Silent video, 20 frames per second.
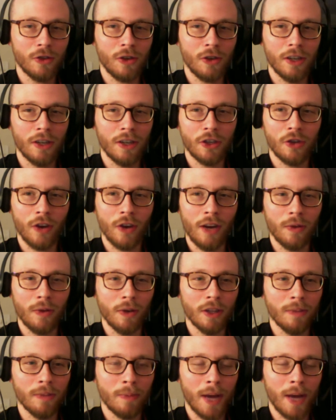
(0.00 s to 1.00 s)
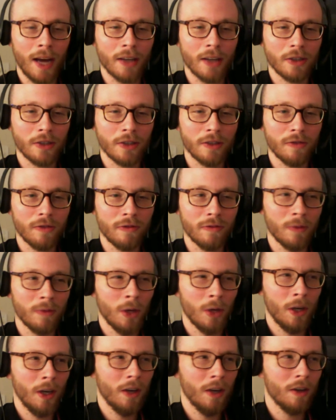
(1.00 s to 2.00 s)
a great rhythm passer, and if
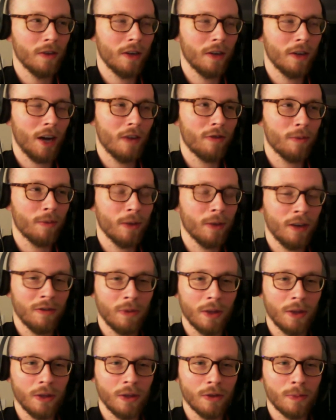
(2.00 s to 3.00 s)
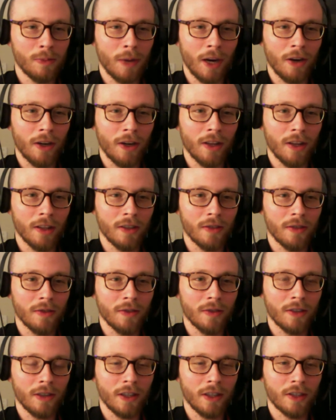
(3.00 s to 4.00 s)
God forbid if we lose Barry, then
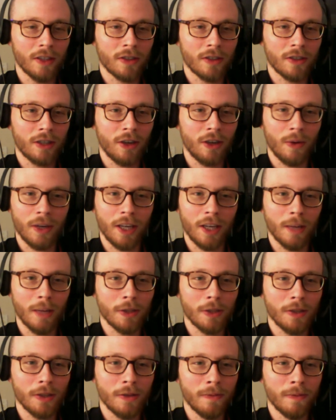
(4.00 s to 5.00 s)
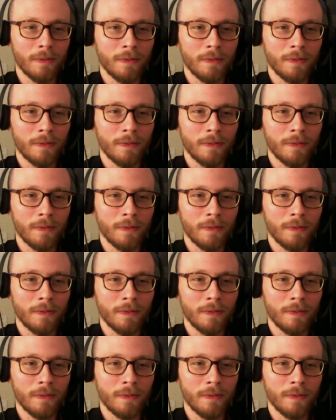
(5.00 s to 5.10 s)
it's going to Gibson.